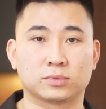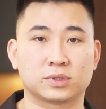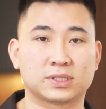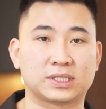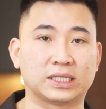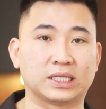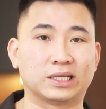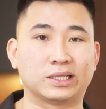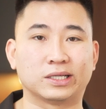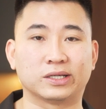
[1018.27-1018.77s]

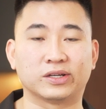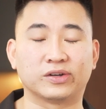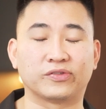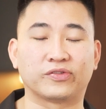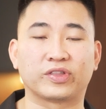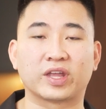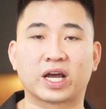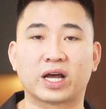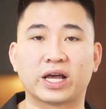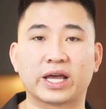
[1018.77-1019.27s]
see
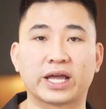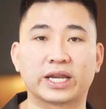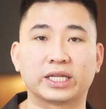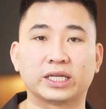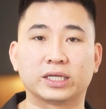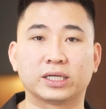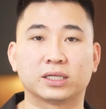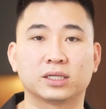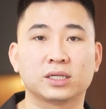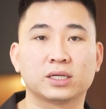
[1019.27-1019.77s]
if there are
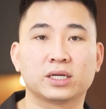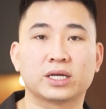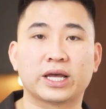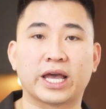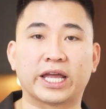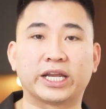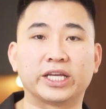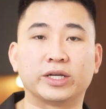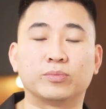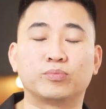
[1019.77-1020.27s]

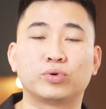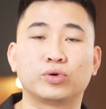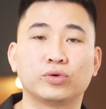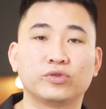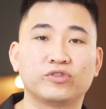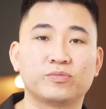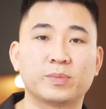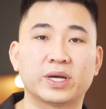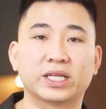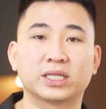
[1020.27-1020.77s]
any
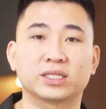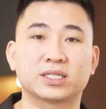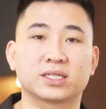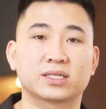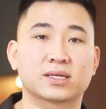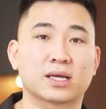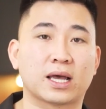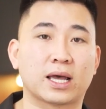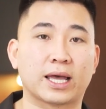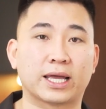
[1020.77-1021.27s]

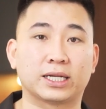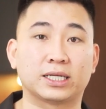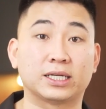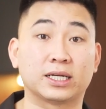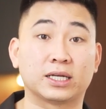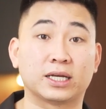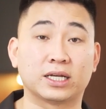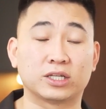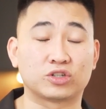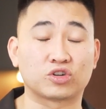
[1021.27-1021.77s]
improvements,
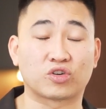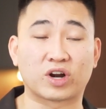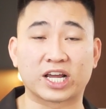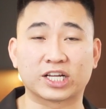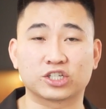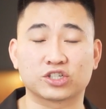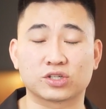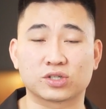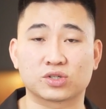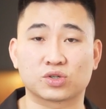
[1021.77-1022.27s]
any
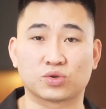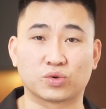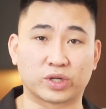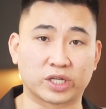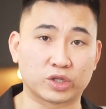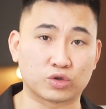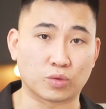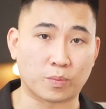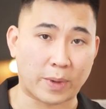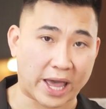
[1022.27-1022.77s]
iterations you
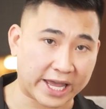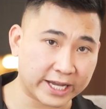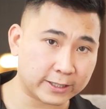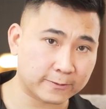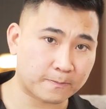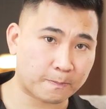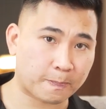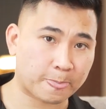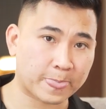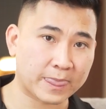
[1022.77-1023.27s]
need to
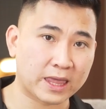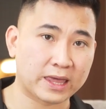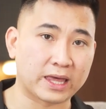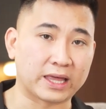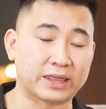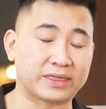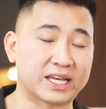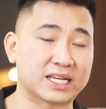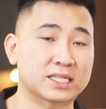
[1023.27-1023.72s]
make. And